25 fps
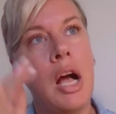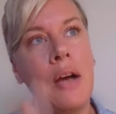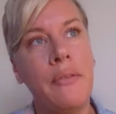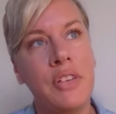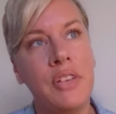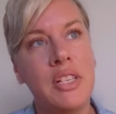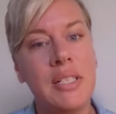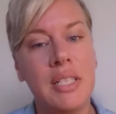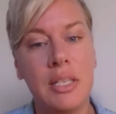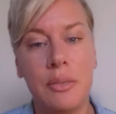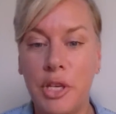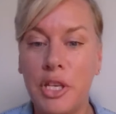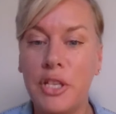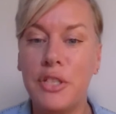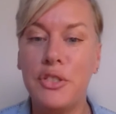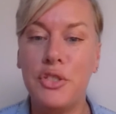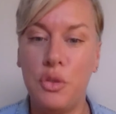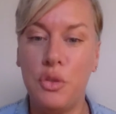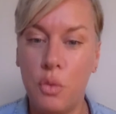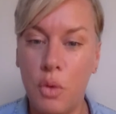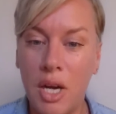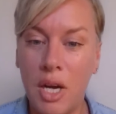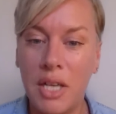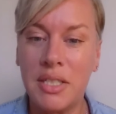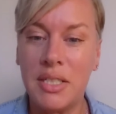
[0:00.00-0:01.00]
obviously, because
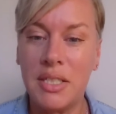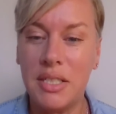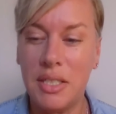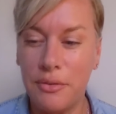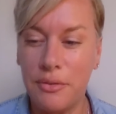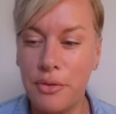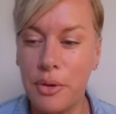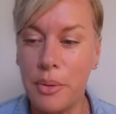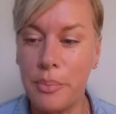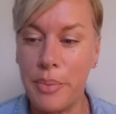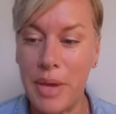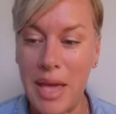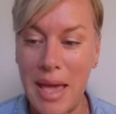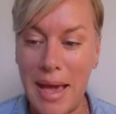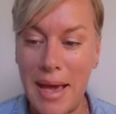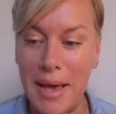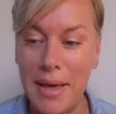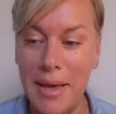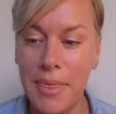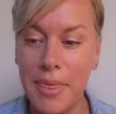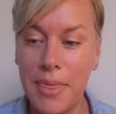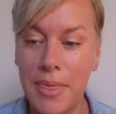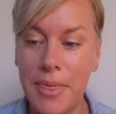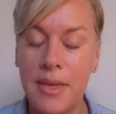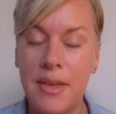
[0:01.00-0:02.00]
you walked a different
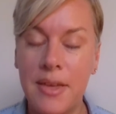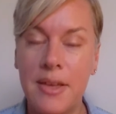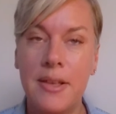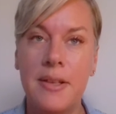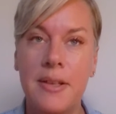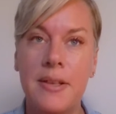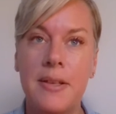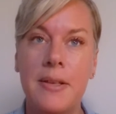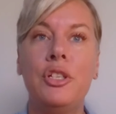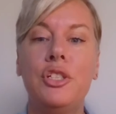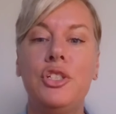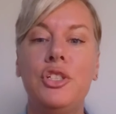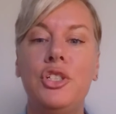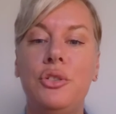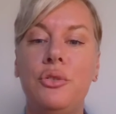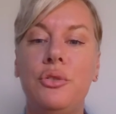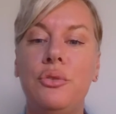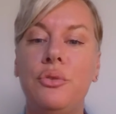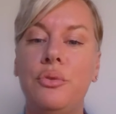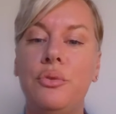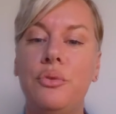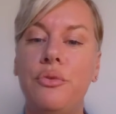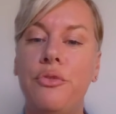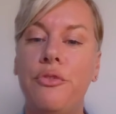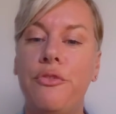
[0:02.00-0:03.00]
path, how did
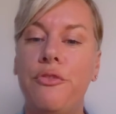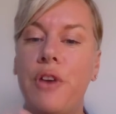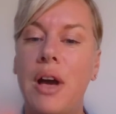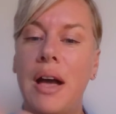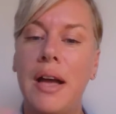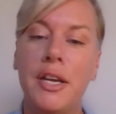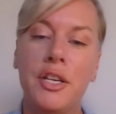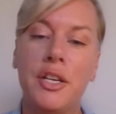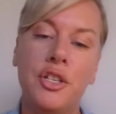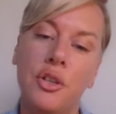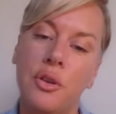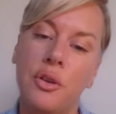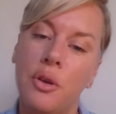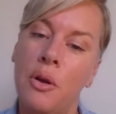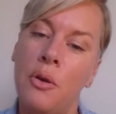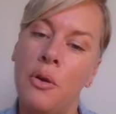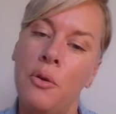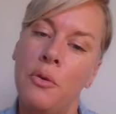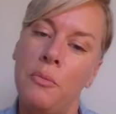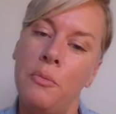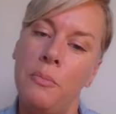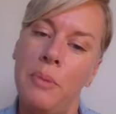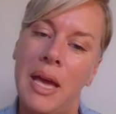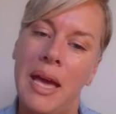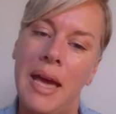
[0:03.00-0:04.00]
you find your
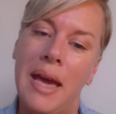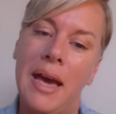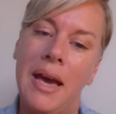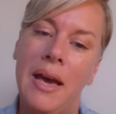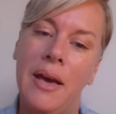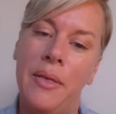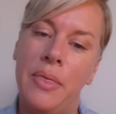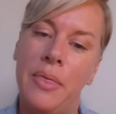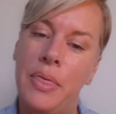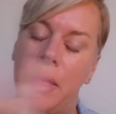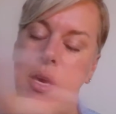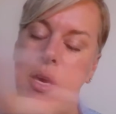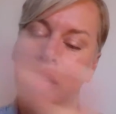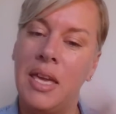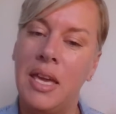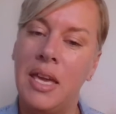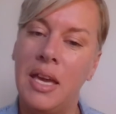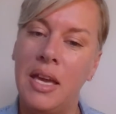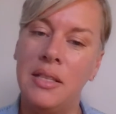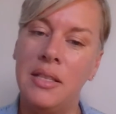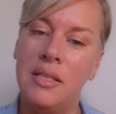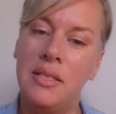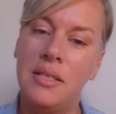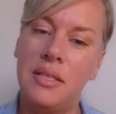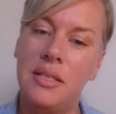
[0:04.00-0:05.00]
own path
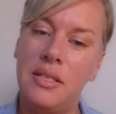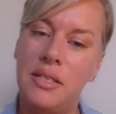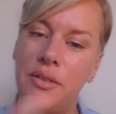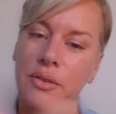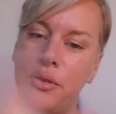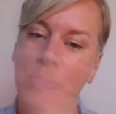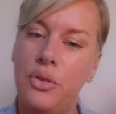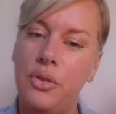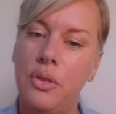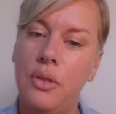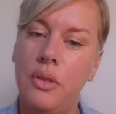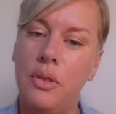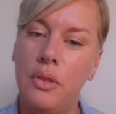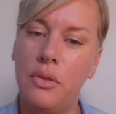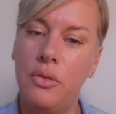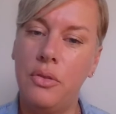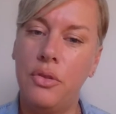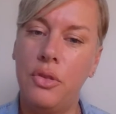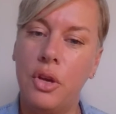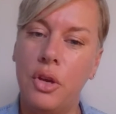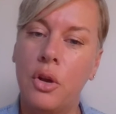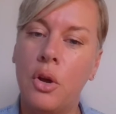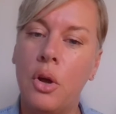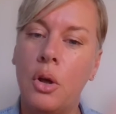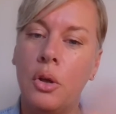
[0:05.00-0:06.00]
against
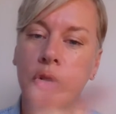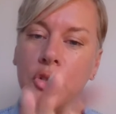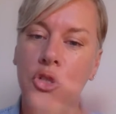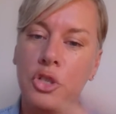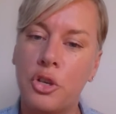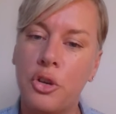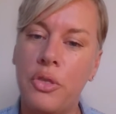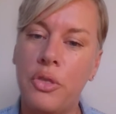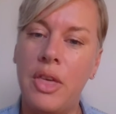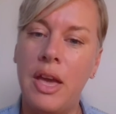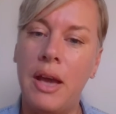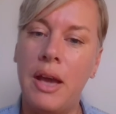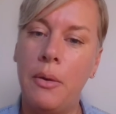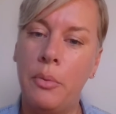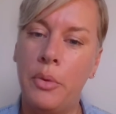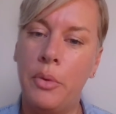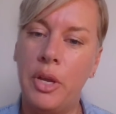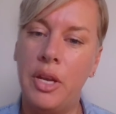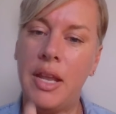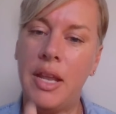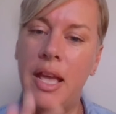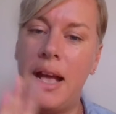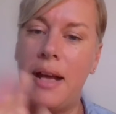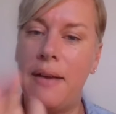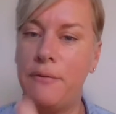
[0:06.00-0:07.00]
the culture that
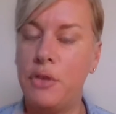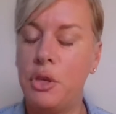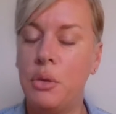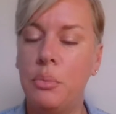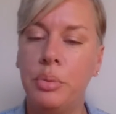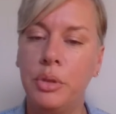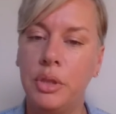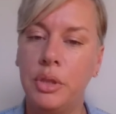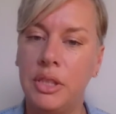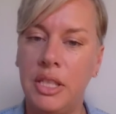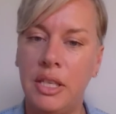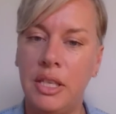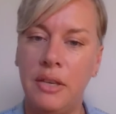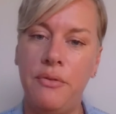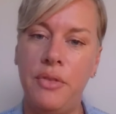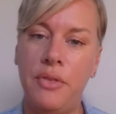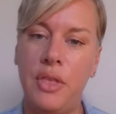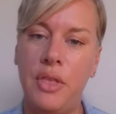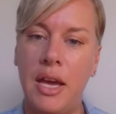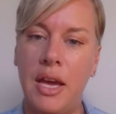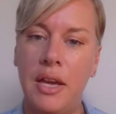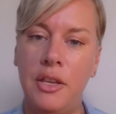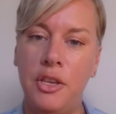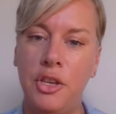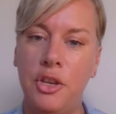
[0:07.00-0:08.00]
would have you believe
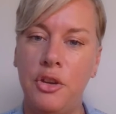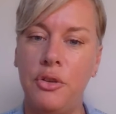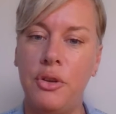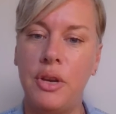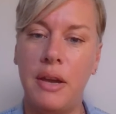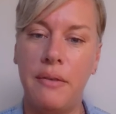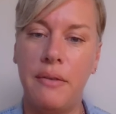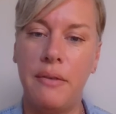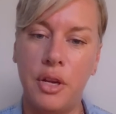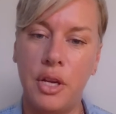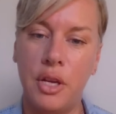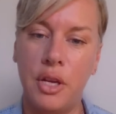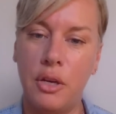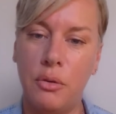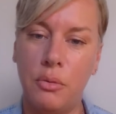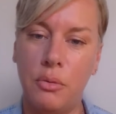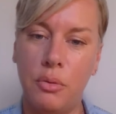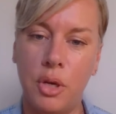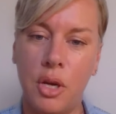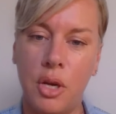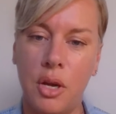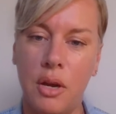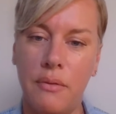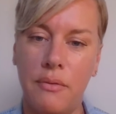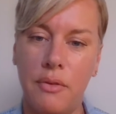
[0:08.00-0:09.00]
that you're never going to
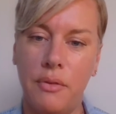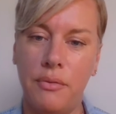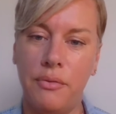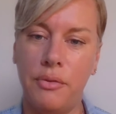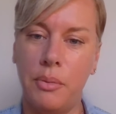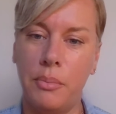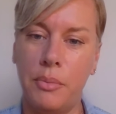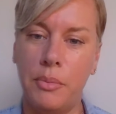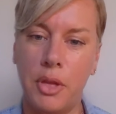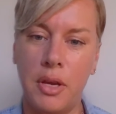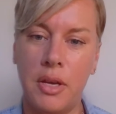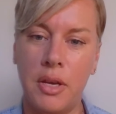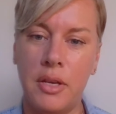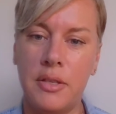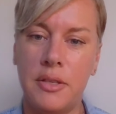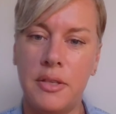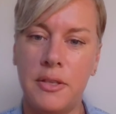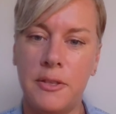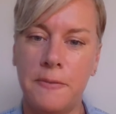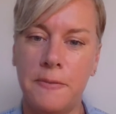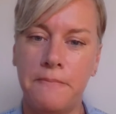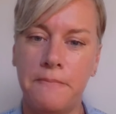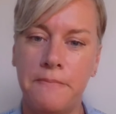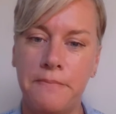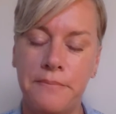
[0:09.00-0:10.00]
recover from
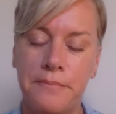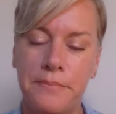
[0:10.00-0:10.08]
loss?